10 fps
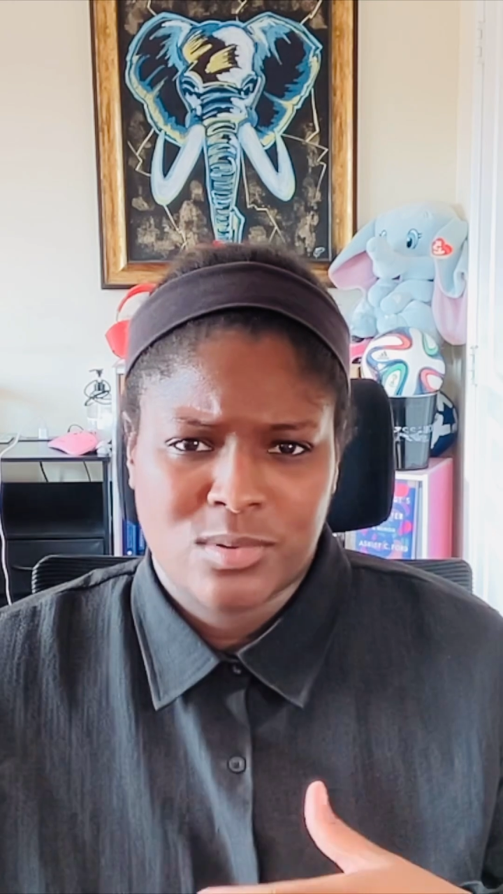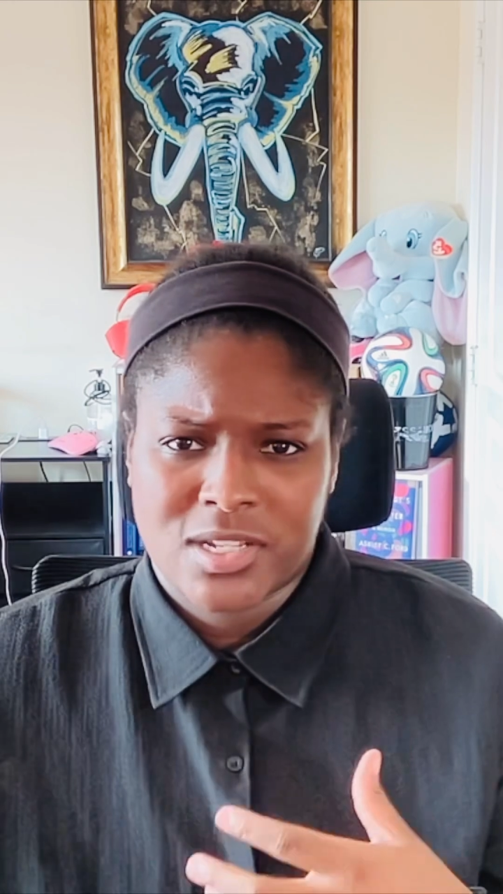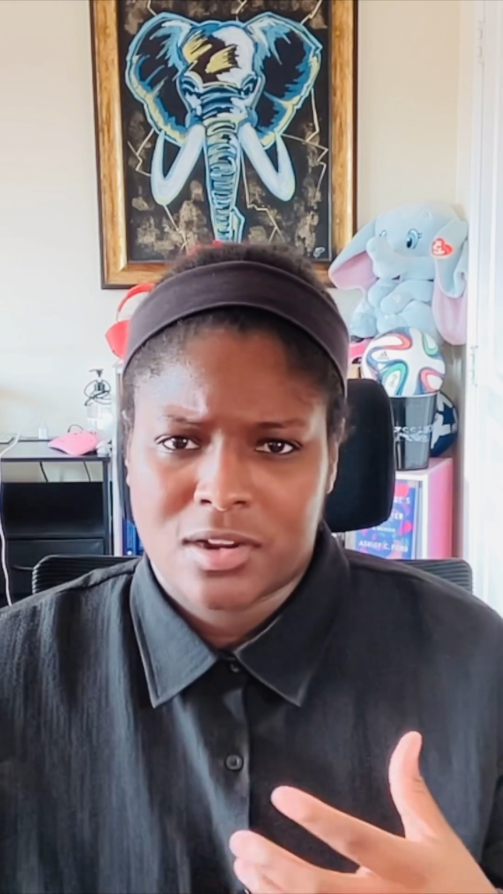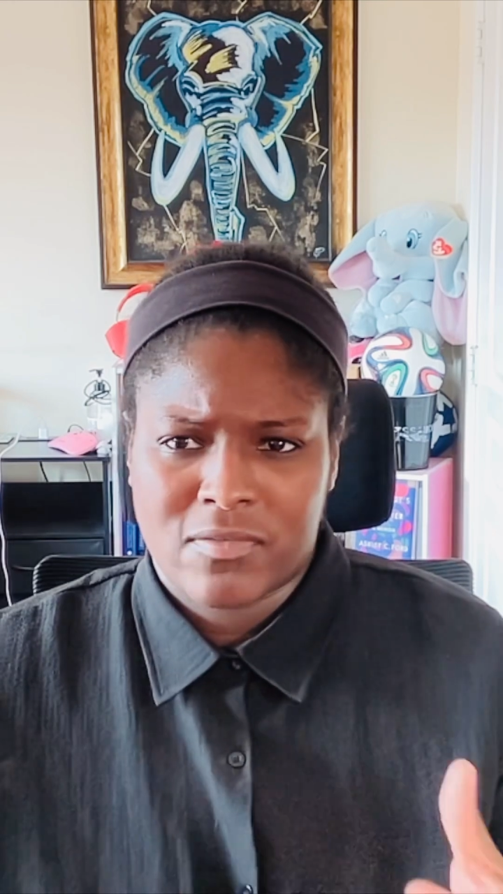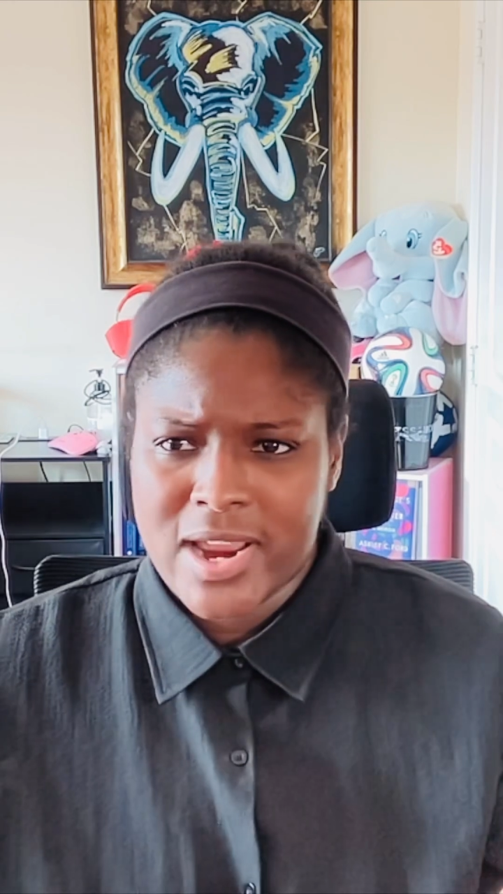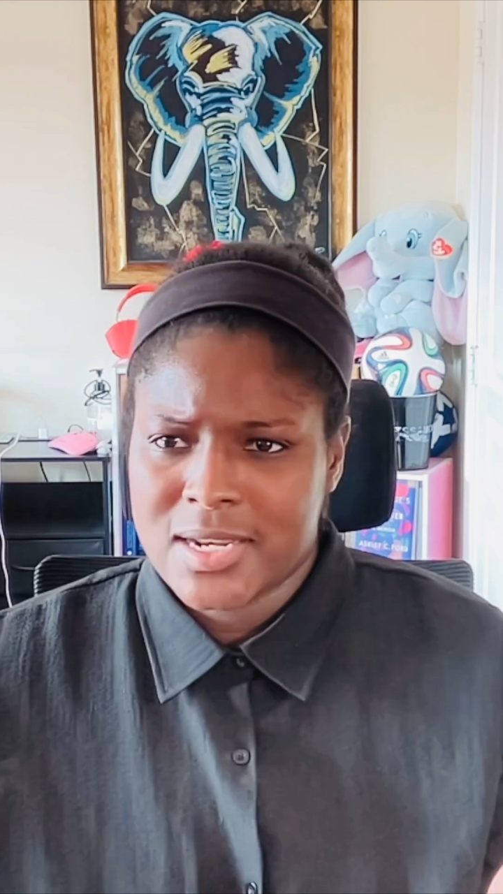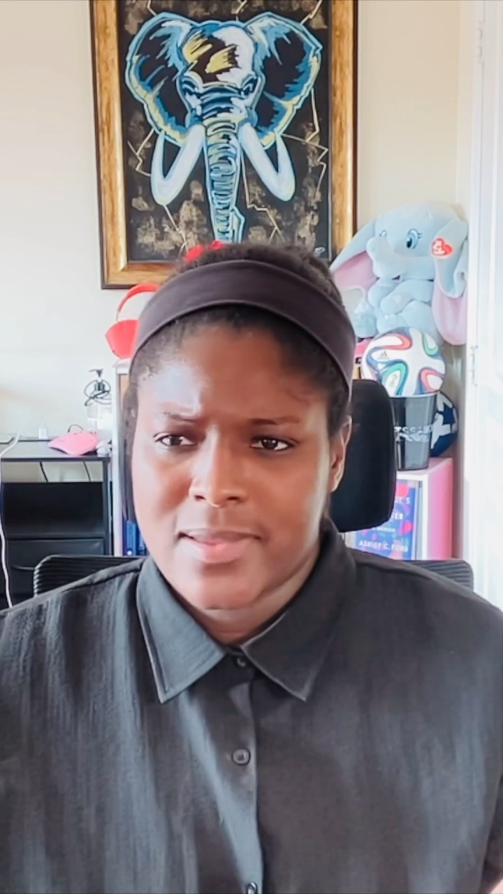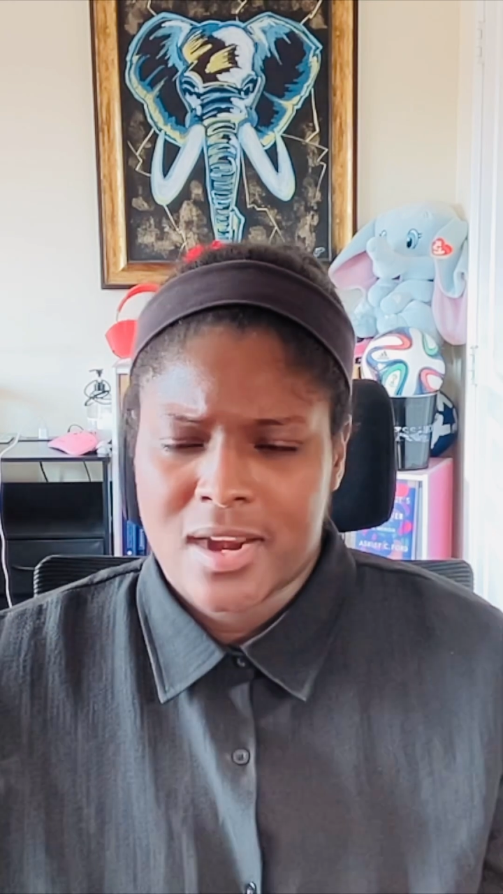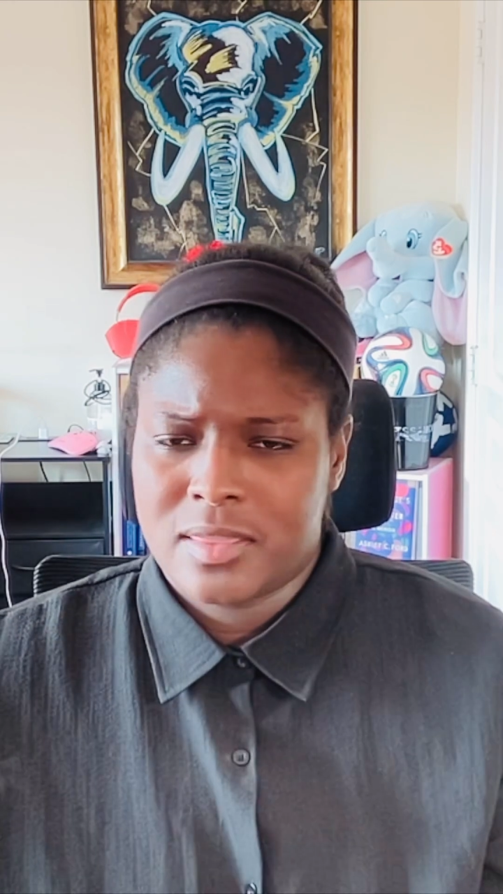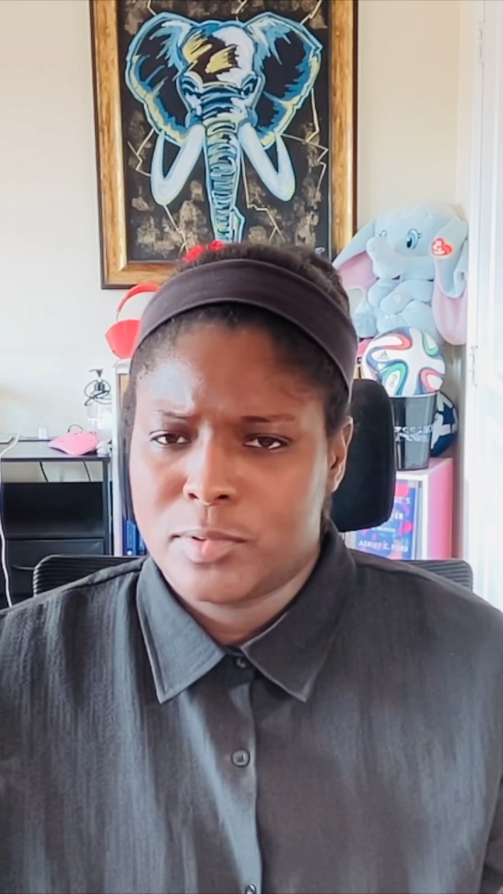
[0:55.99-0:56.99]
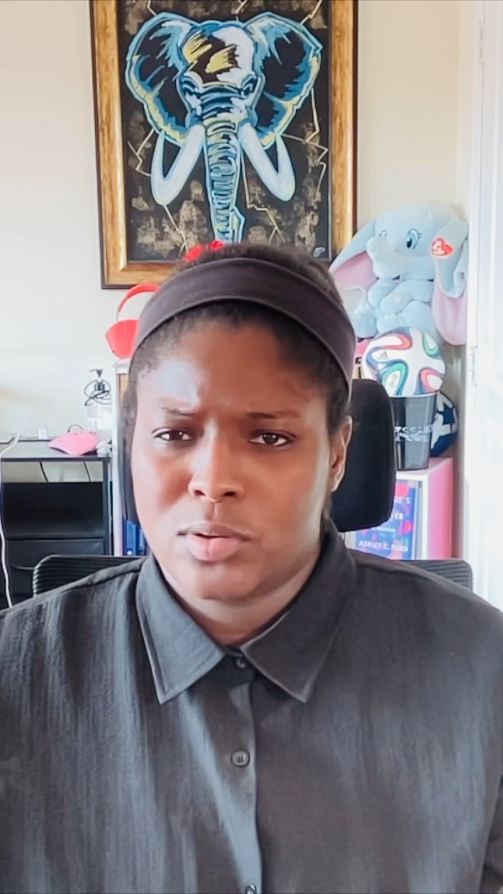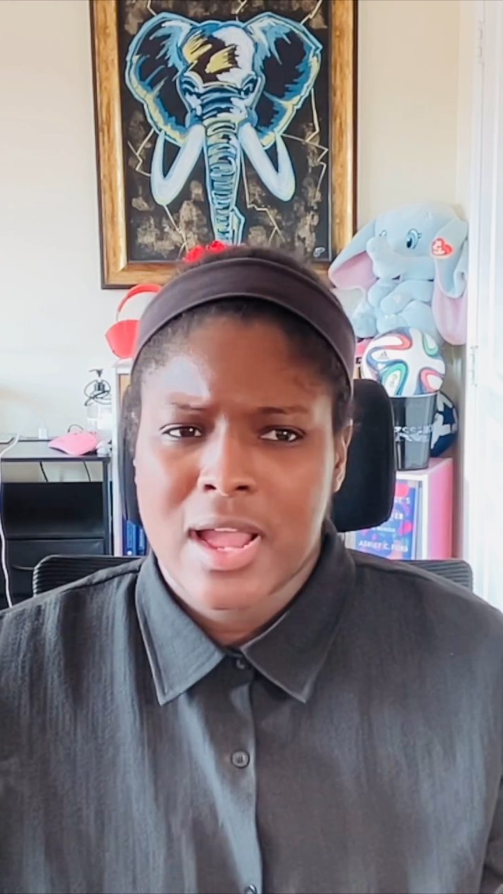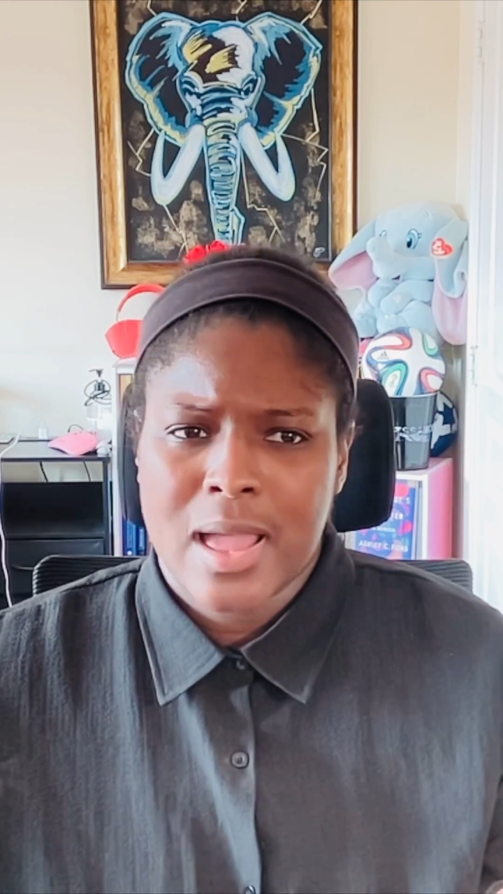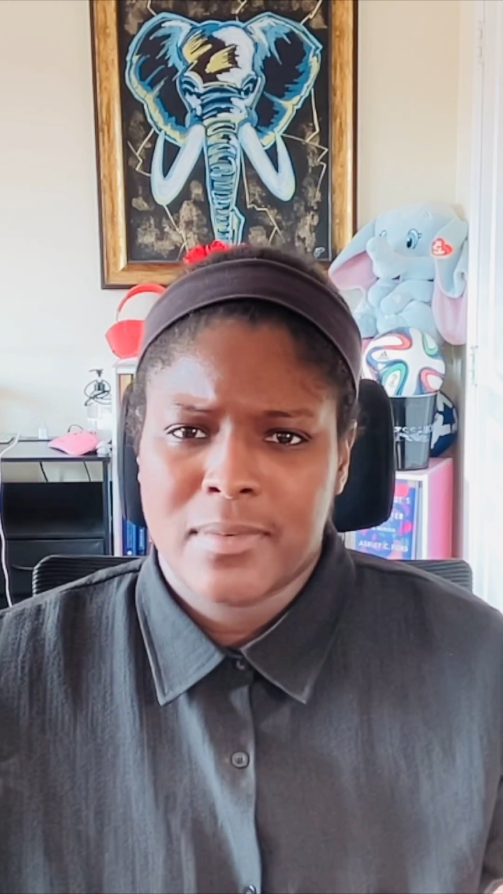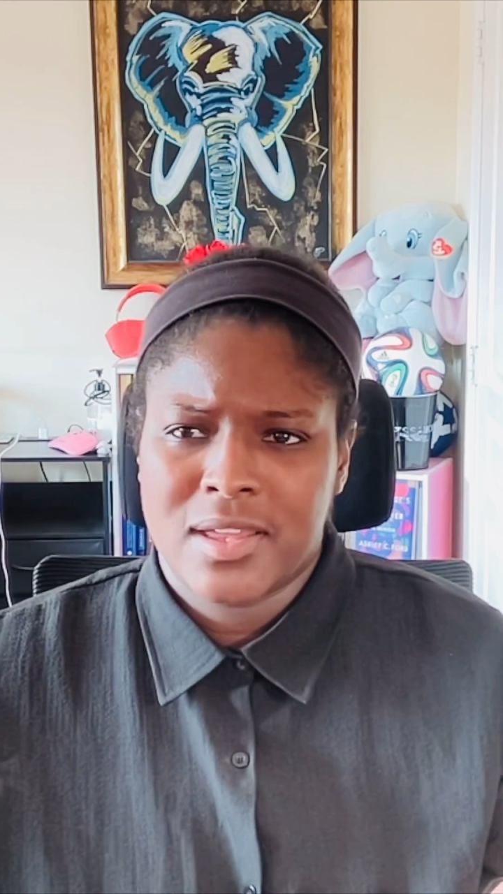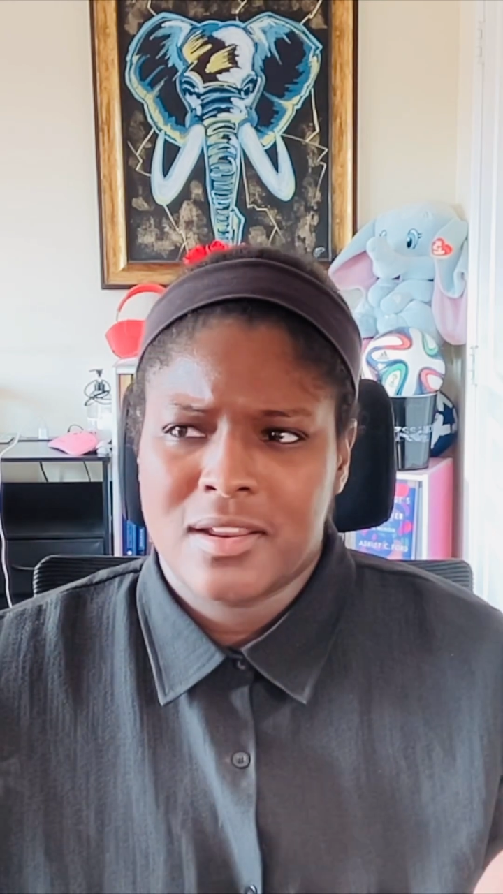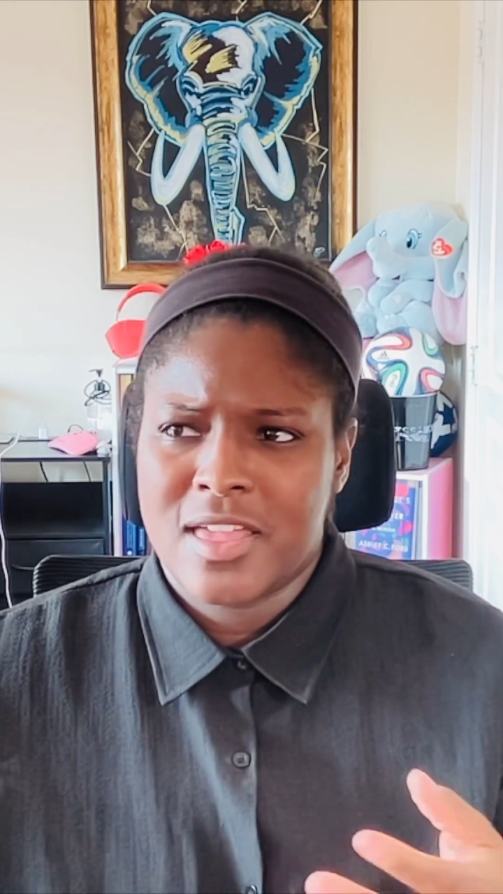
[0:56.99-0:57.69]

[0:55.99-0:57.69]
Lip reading: was like a random out of the blue comment,